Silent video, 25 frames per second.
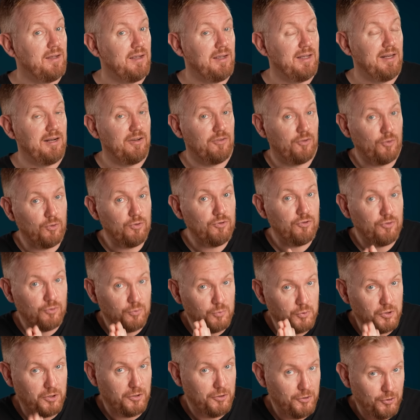It is also
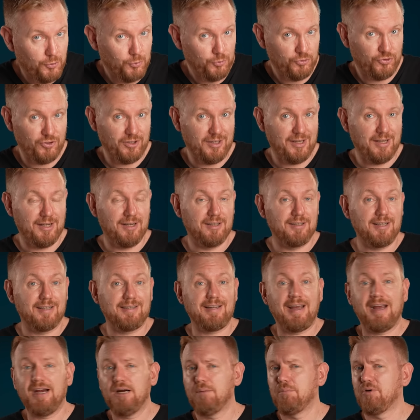worth noting here
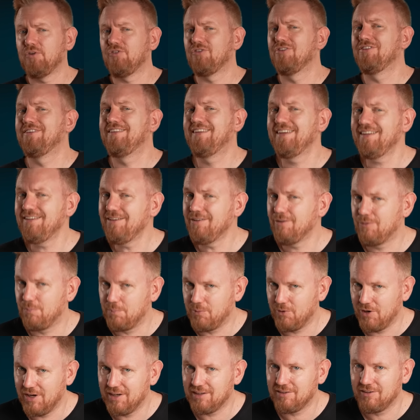that Airbus didn't
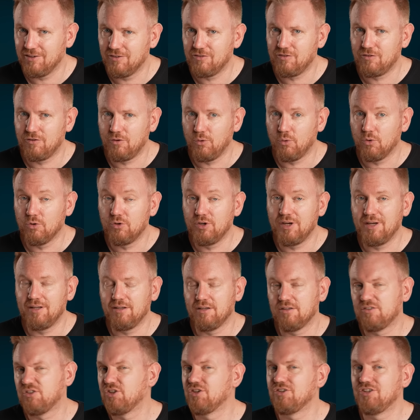break this story
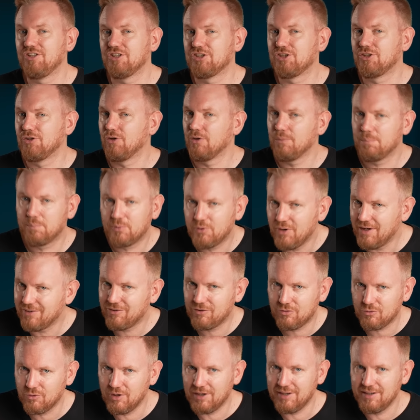in a traditional
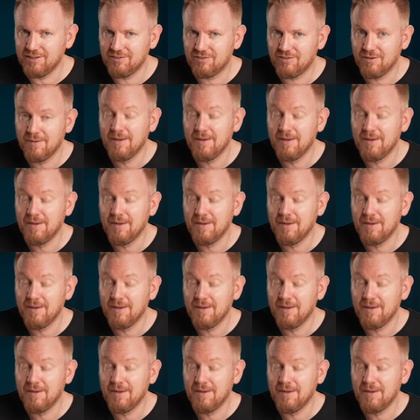press release.